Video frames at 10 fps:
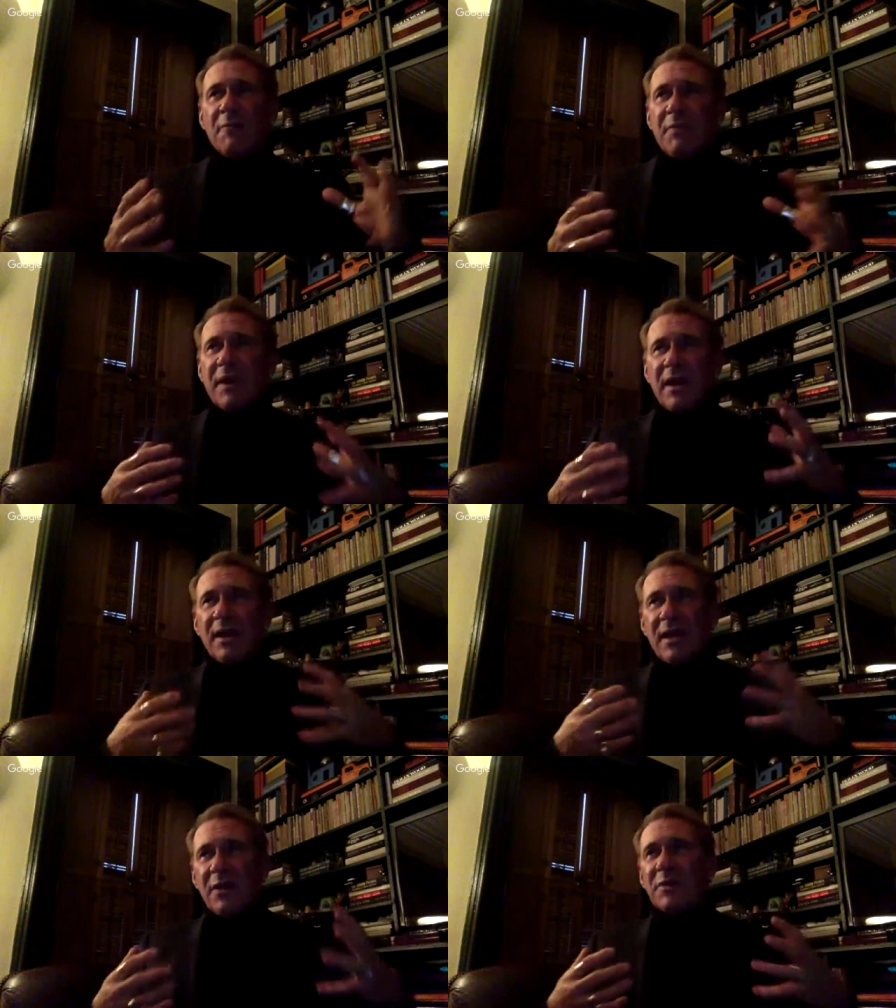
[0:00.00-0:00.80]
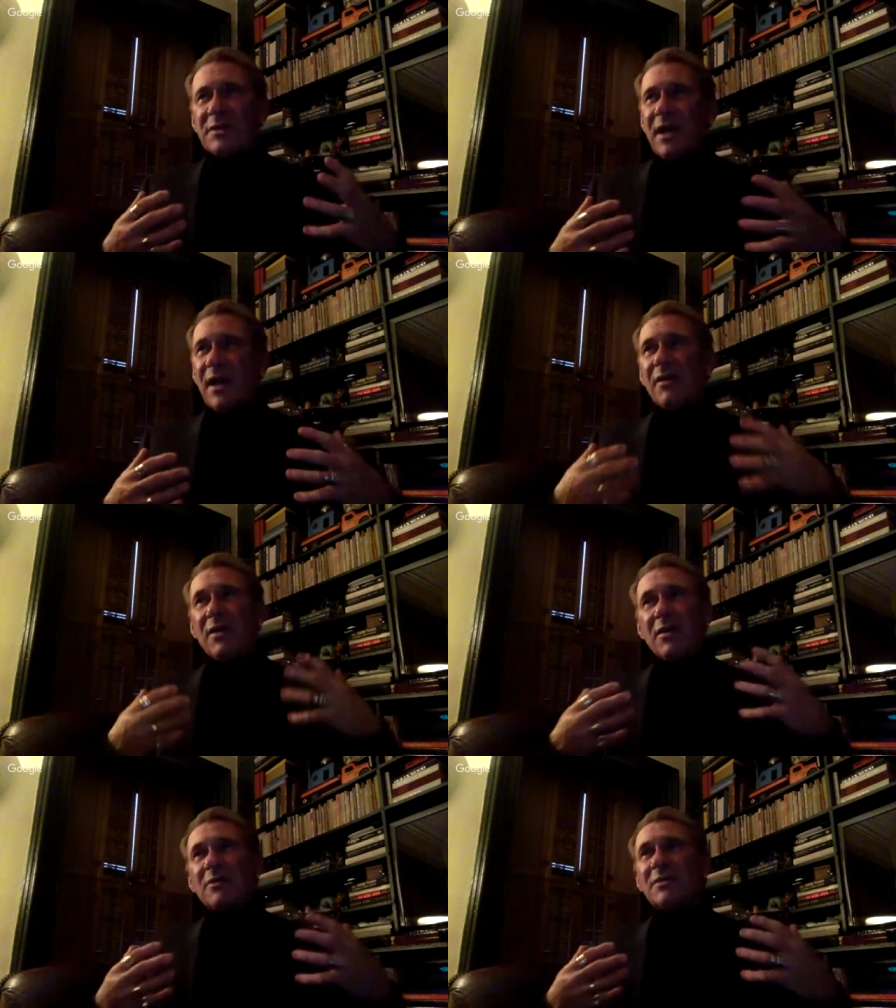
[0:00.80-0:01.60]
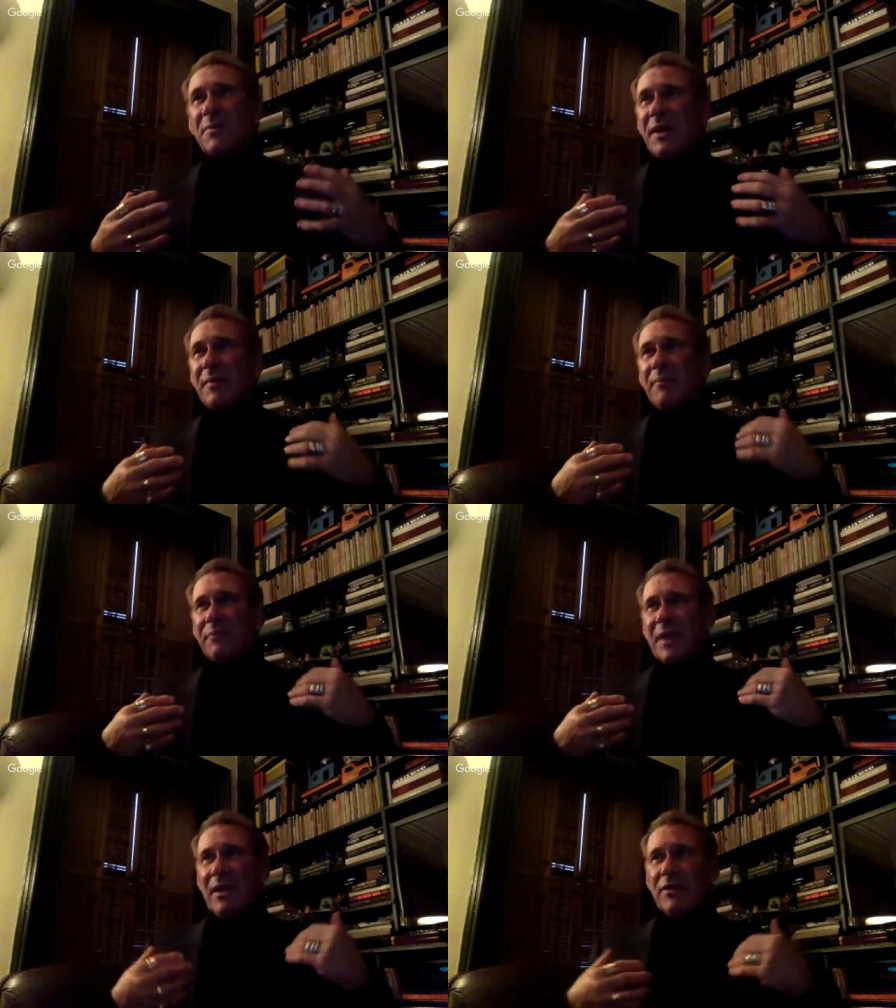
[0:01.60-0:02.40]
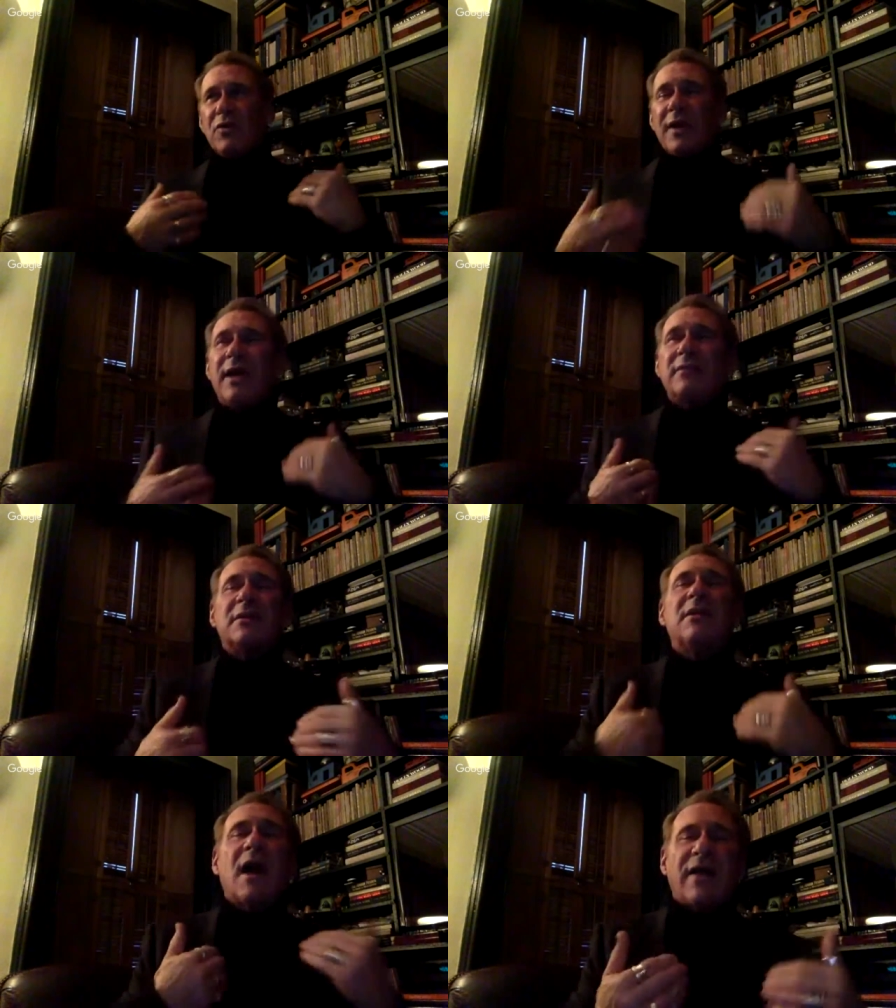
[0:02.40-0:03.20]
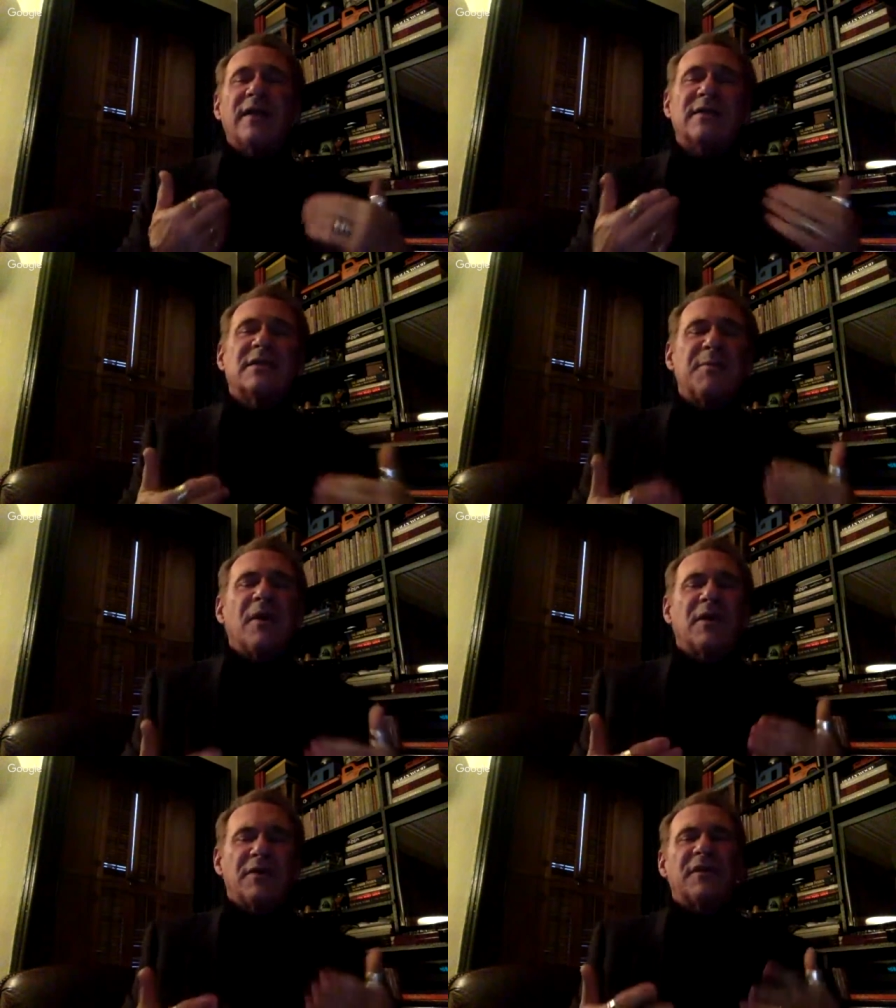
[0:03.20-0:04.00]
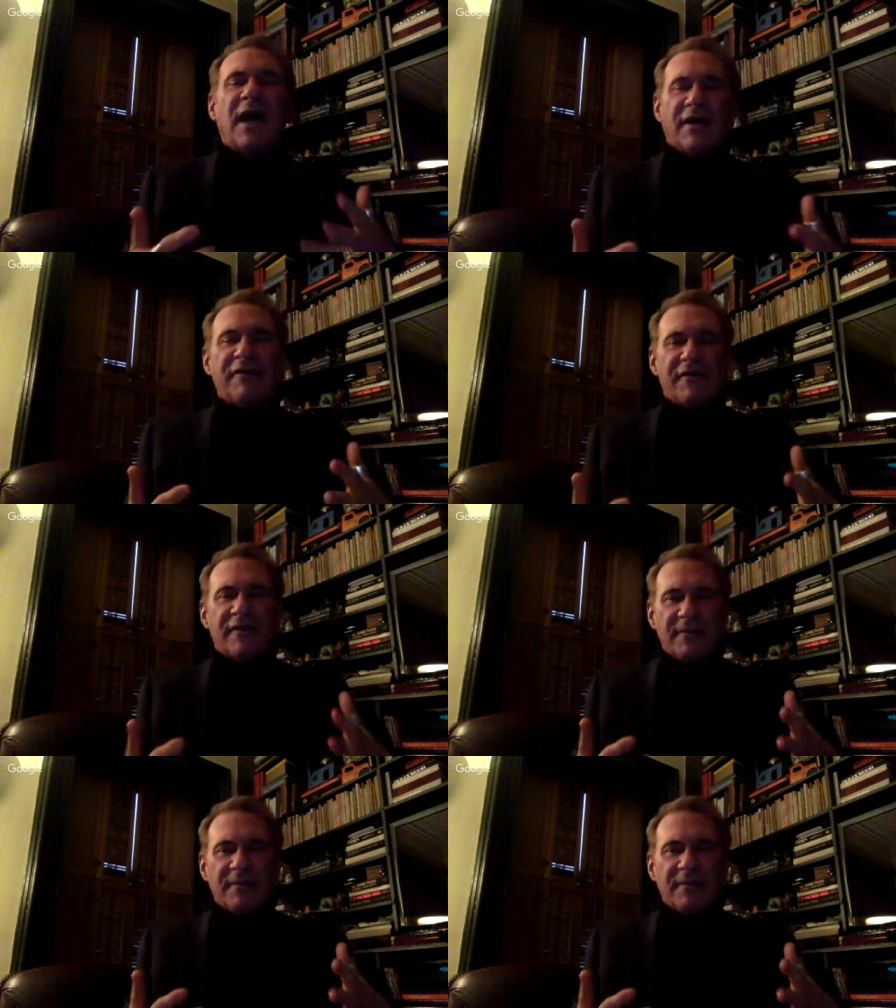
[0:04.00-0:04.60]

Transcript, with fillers: but he was saying, you know something, you can't deny this is a part of life.